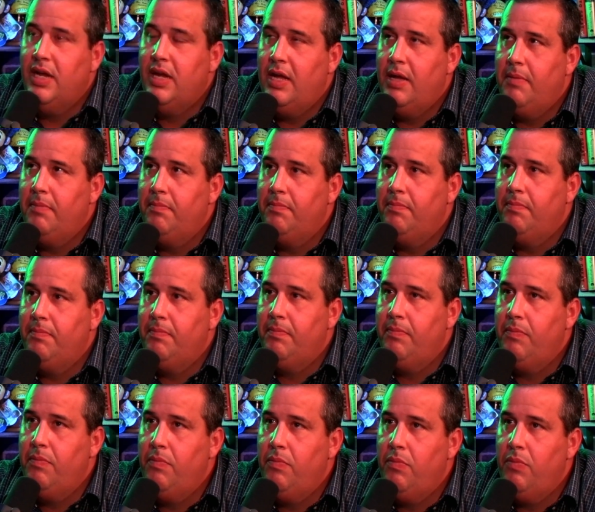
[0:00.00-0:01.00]

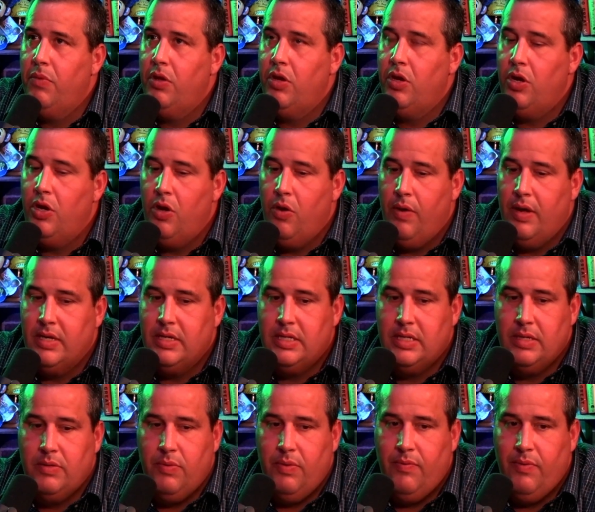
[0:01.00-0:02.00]

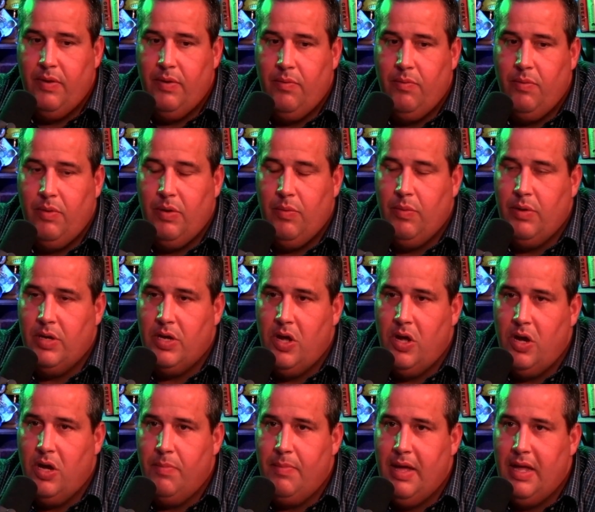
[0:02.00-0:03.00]
as we
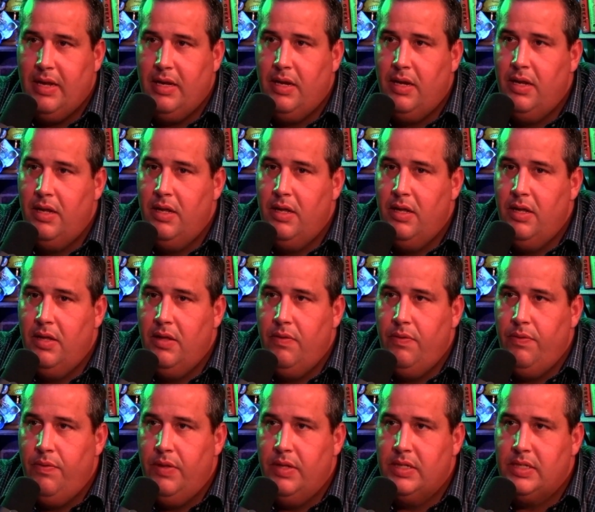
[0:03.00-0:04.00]
talk about
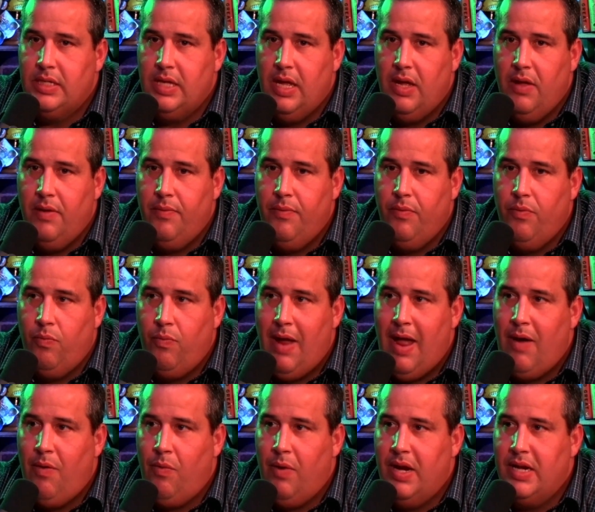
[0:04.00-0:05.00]
this
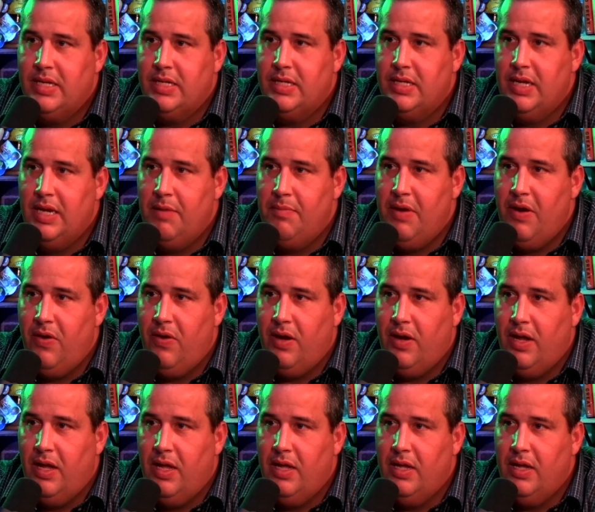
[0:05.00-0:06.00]
rat race in
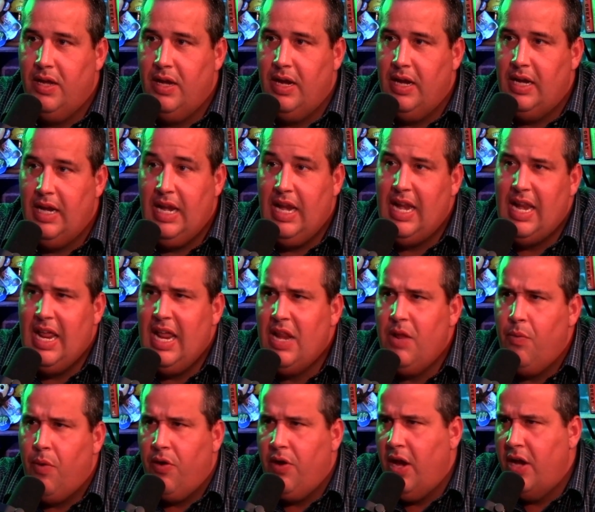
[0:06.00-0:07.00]
America and
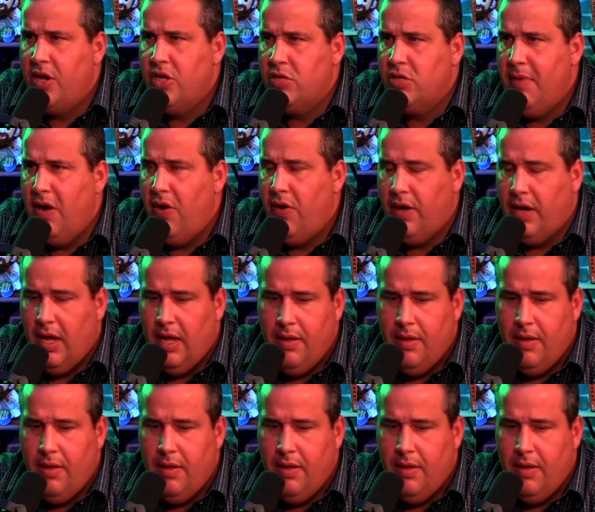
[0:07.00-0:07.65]
anywhere, not just America,